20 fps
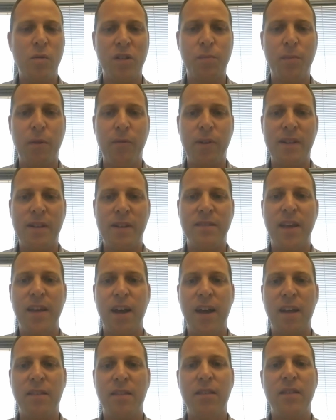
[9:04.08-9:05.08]
experience
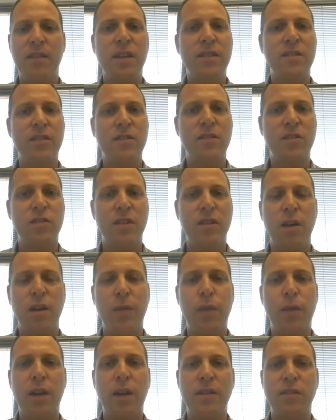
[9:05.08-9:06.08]
that. I
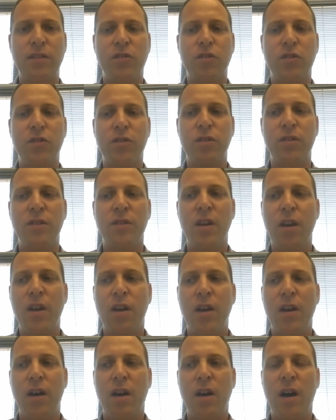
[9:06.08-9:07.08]
think it's a certain
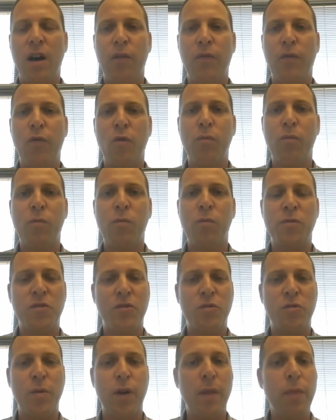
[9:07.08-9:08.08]
form of
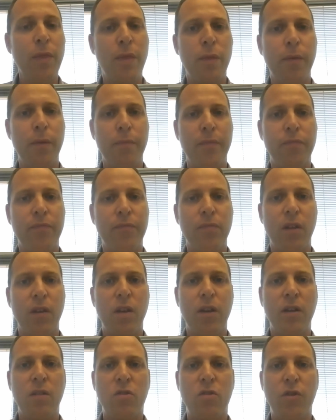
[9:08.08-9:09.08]
strength
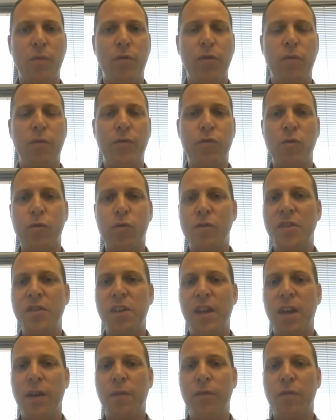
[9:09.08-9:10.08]
in terms of
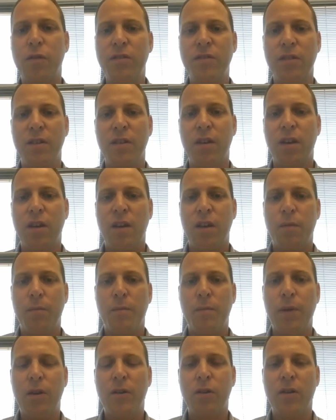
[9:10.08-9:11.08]
sourcing efforts.
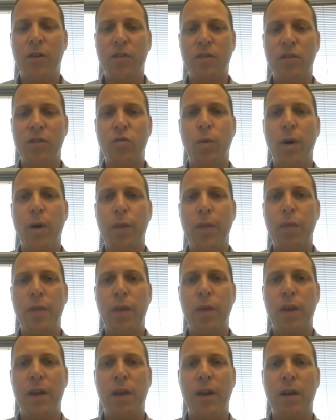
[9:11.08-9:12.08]
Because it's one
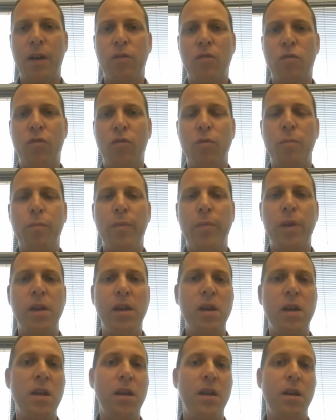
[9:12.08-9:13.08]
thing to
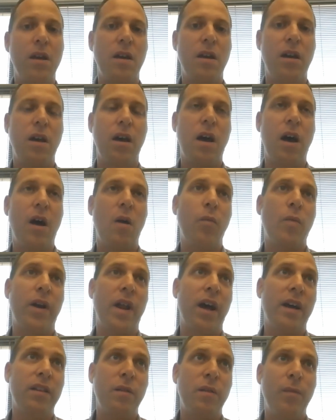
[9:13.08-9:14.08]
be what
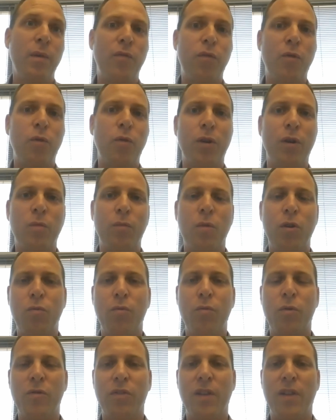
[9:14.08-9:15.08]
I did before,
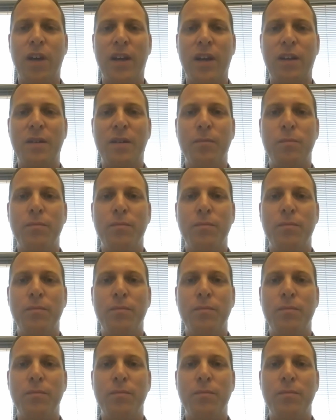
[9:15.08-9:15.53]
which was like